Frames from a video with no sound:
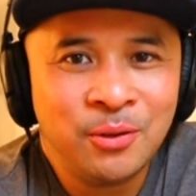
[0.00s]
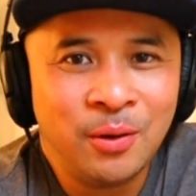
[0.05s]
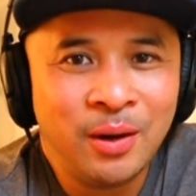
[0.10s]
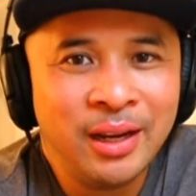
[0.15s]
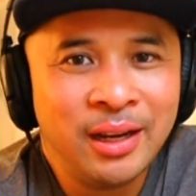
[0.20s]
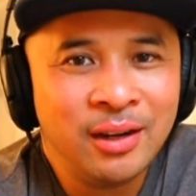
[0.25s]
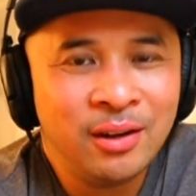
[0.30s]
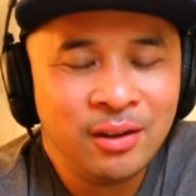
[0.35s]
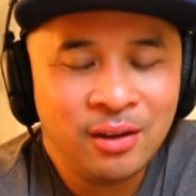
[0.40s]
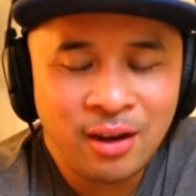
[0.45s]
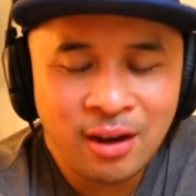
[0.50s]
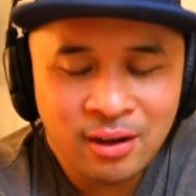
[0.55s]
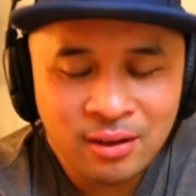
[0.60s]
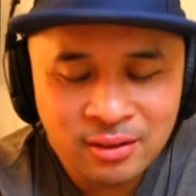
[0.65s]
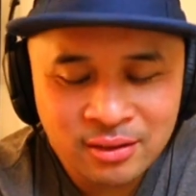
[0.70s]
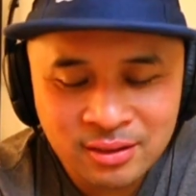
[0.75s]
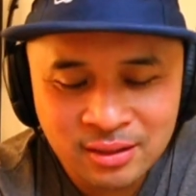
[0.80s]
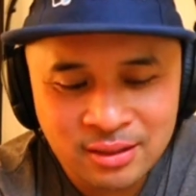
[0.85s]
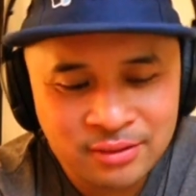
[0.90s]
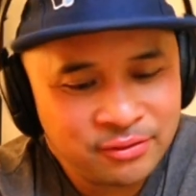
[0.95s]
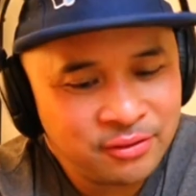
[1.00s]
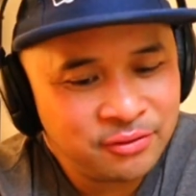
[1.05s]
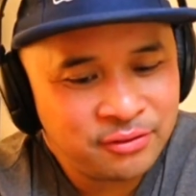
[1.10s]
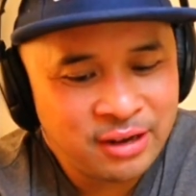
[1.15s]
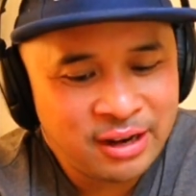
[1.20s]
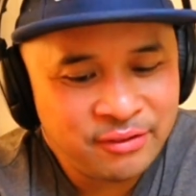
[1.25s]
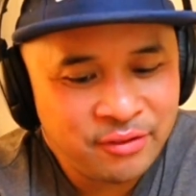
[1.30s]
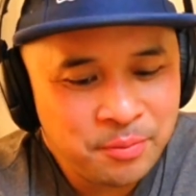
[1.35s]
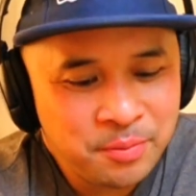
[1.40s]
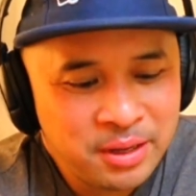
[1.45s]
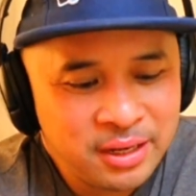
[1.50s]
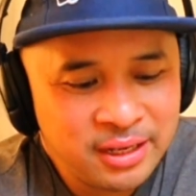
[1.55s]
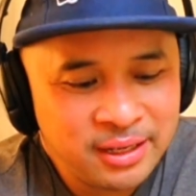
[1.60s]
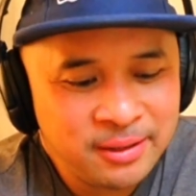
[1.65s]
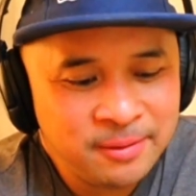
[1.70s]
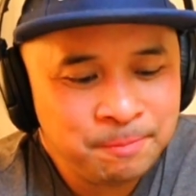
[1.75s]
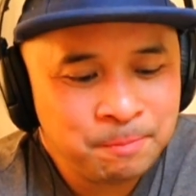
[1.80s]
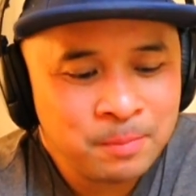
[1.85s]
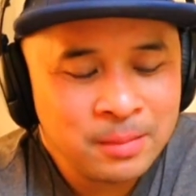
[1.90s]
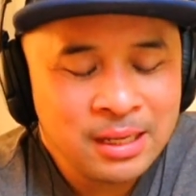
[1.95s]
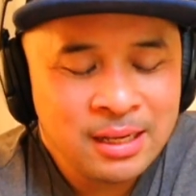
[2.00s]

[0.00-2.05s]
Right. It all looks different for everybody.